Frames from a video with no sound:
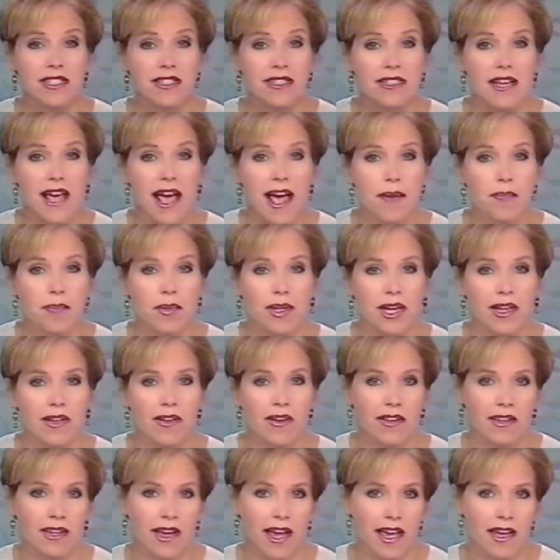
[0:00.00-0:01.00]
This is
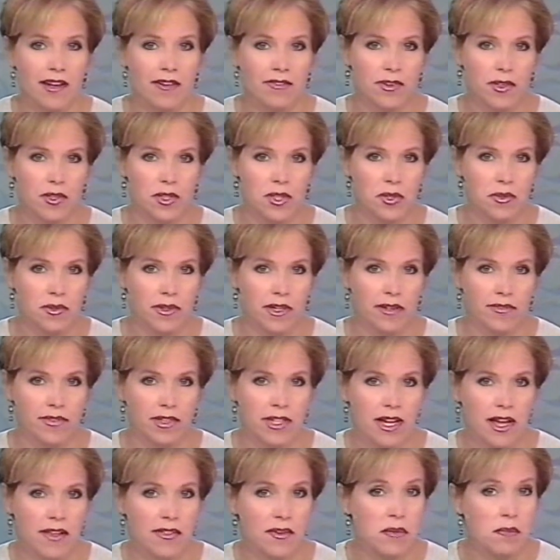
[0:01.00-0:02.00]
happening on the anniversary of
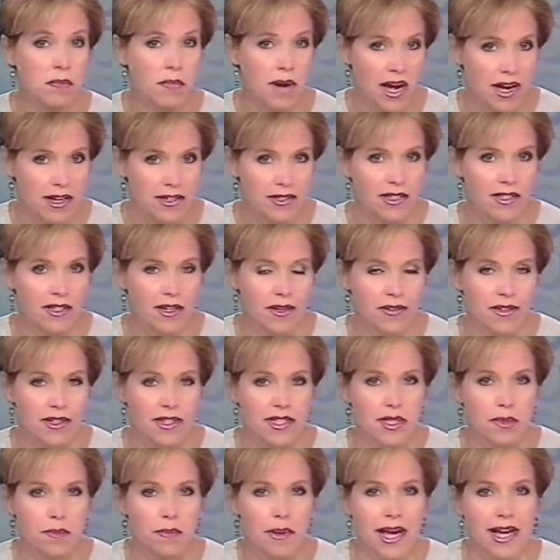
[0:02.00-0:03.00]
another milestone
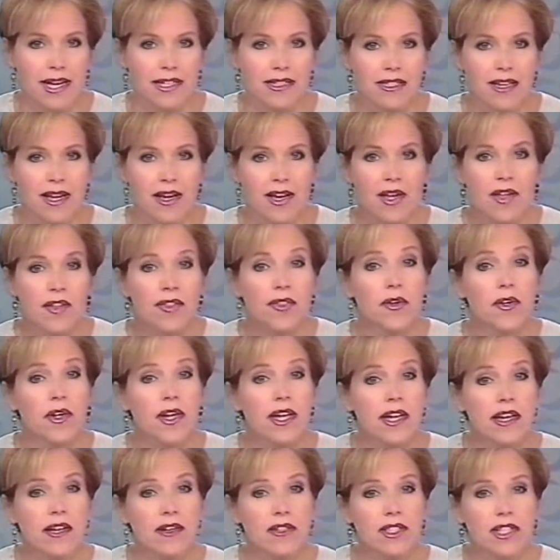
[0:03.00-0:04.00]
in space.
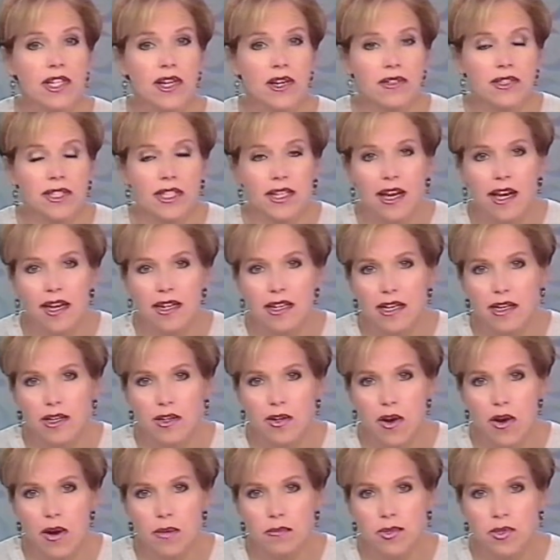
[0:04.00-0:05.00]
30 years ago today,
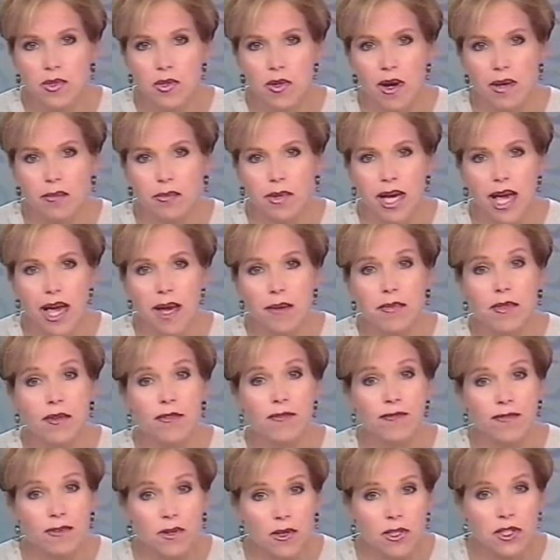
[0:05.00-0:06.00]
Neil Armstrong became
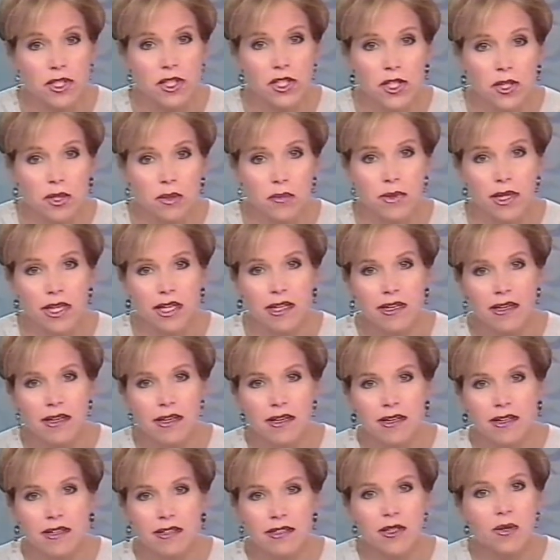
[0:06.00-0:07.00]
the first human
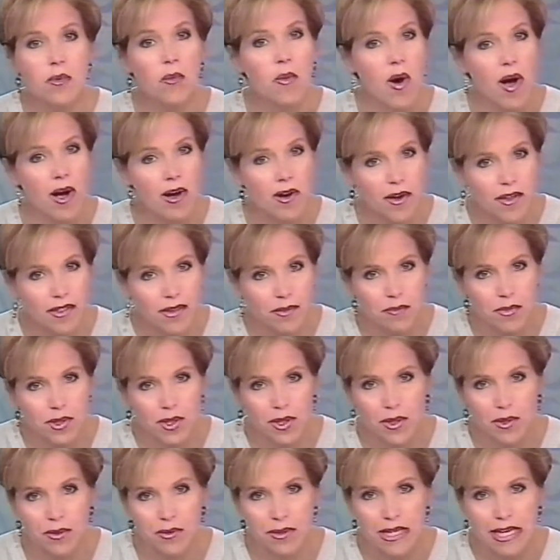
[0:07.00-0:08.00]
to walk on the
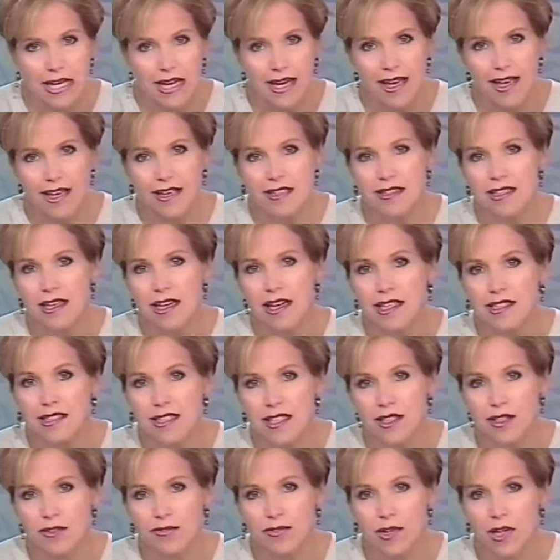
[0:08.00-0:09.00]
moon. It's
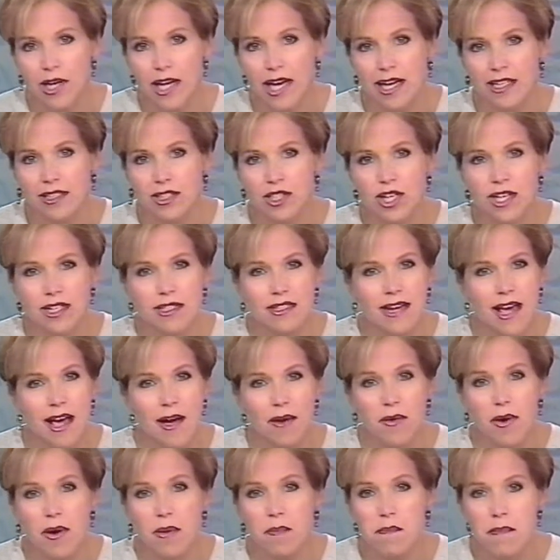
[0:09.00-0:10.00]
easy to forget just
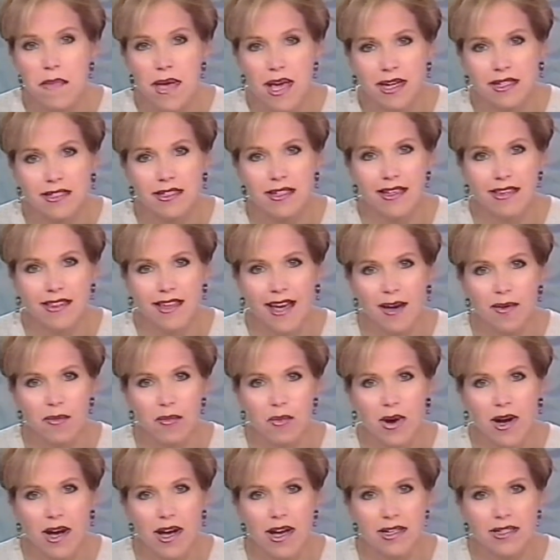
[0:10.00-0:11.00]
how amazing that
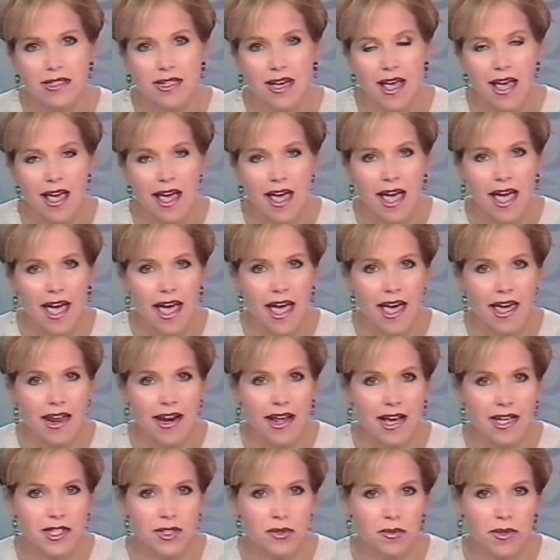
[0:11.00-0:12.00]
was.
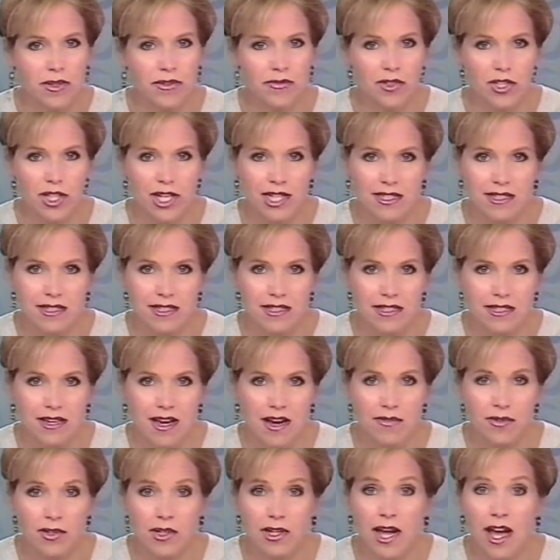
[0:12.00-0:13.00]
And as we've just
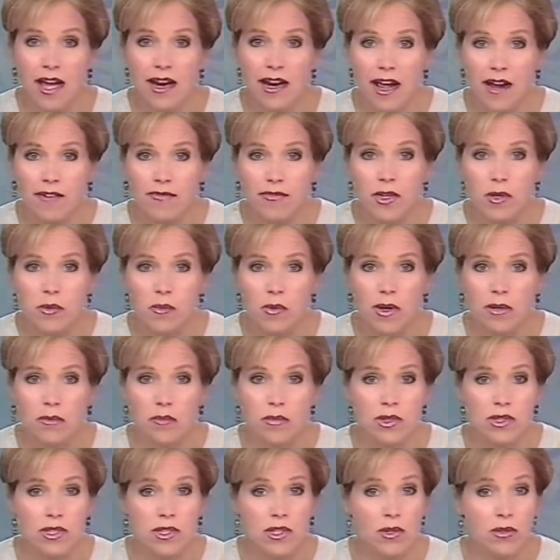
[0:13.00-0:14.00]
discovered, not
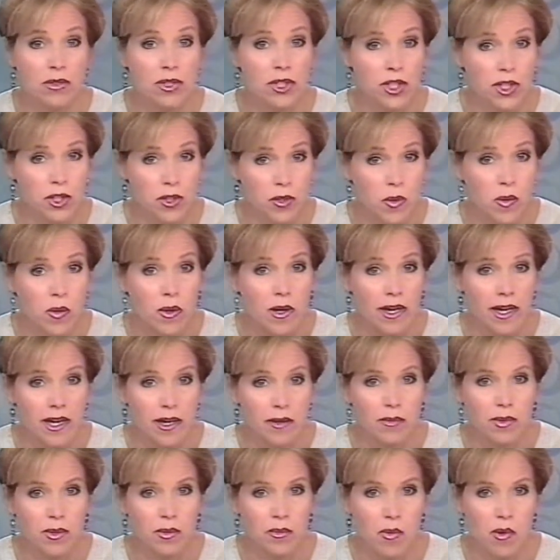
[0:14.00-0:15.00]
everyone was so sure
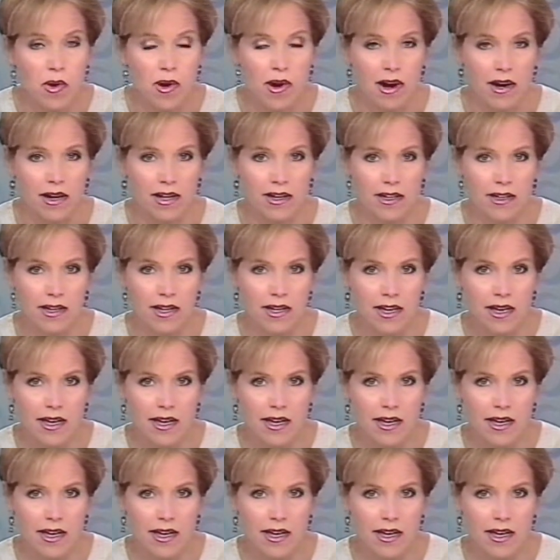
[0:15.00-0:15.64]
it would work.